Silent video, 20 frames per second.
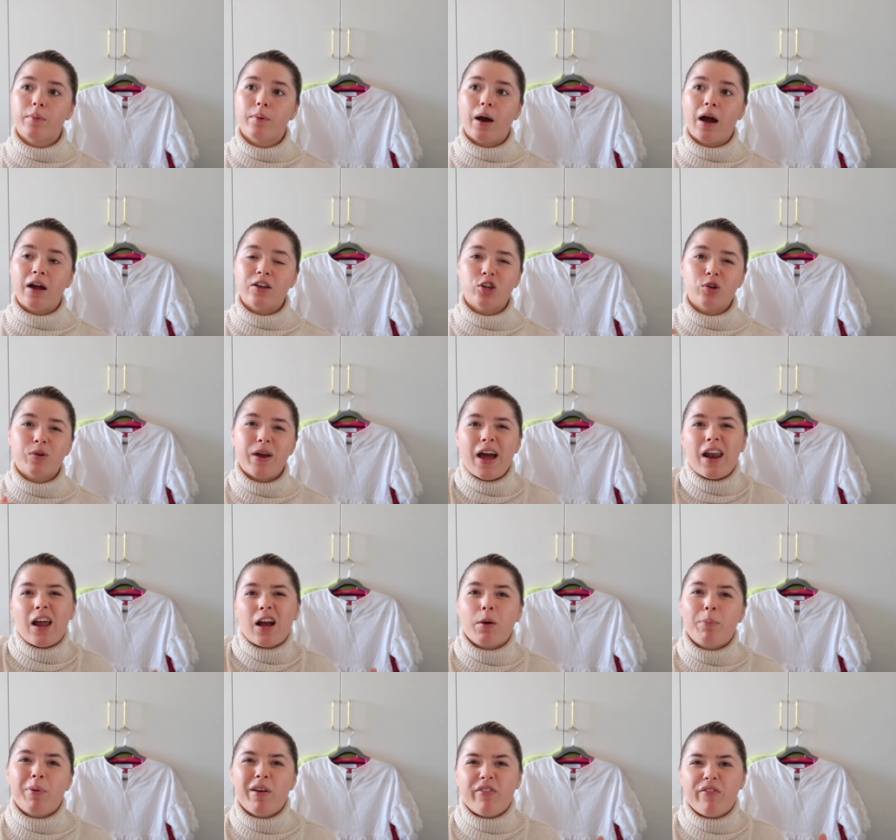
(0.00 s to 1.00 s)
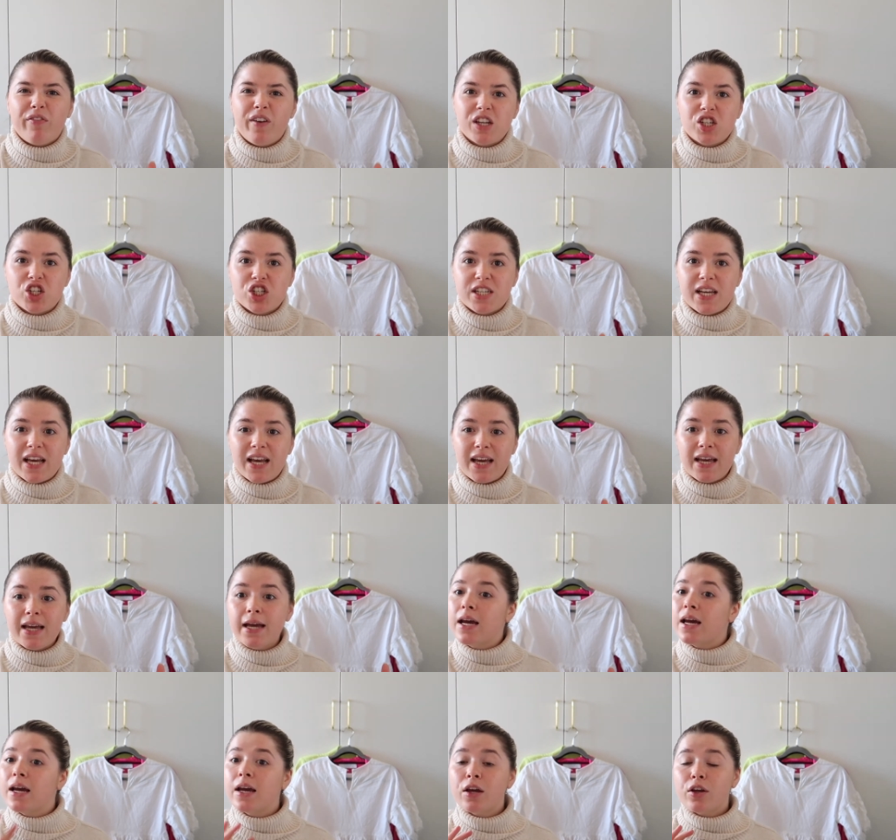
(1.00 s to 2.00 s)
and you get like a bit
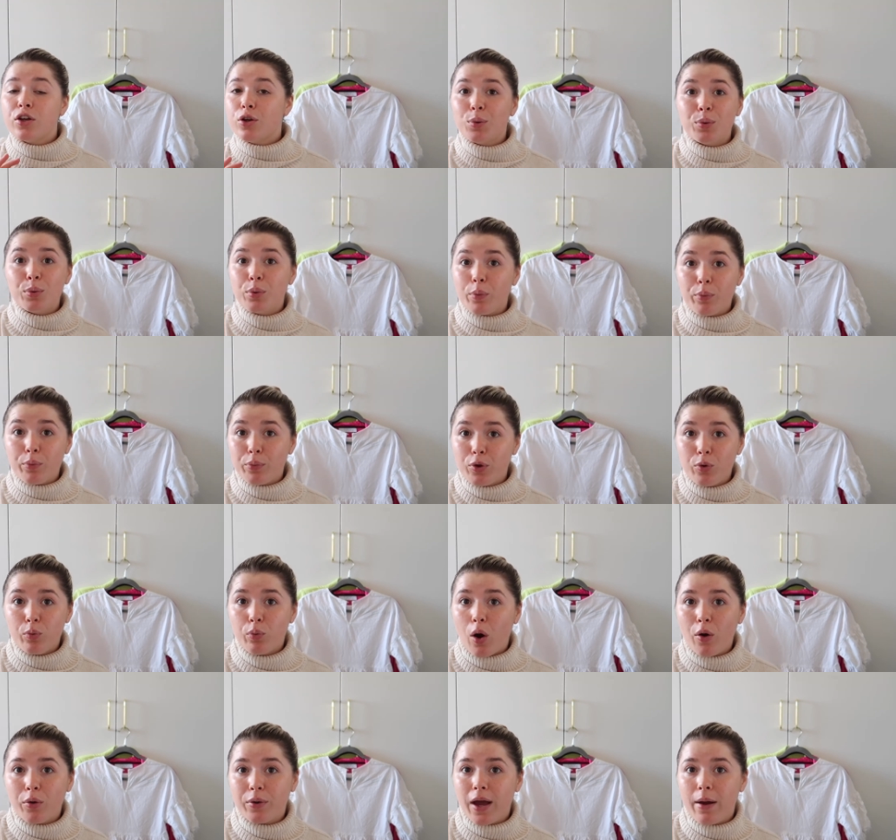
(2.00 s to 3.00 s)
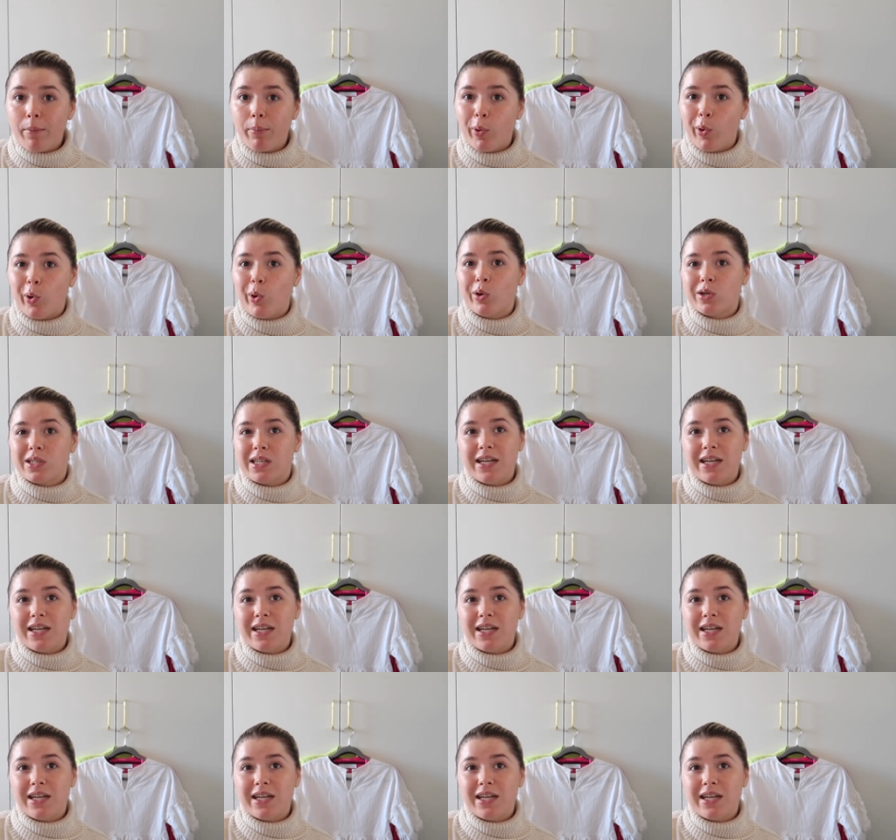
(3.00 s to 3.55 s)
fidgety, you won't get bored.